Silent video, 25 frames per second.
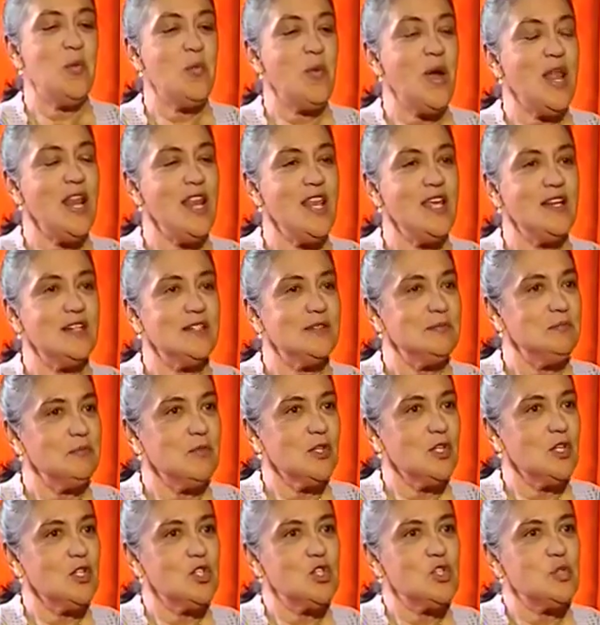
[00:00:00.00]
Well, uh,
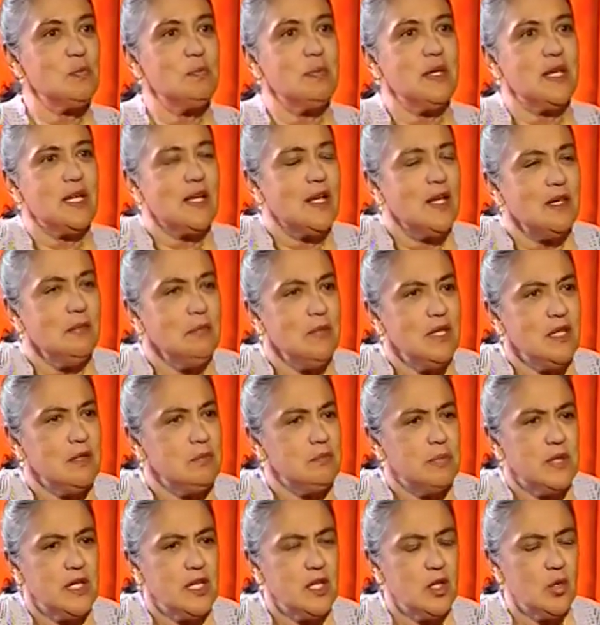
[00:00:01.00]
to become an
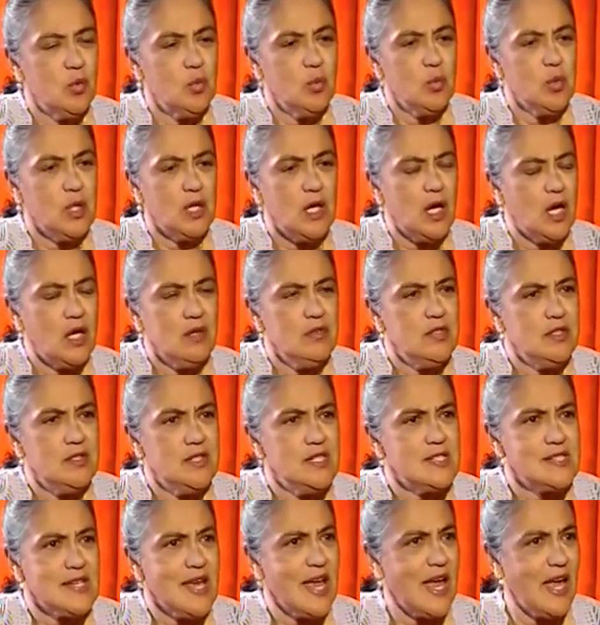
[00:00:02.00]
umpire, how did
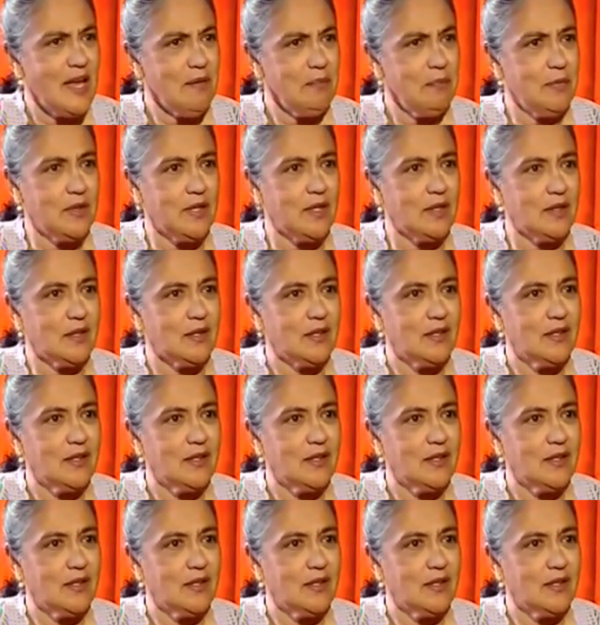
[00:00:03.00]
this happen?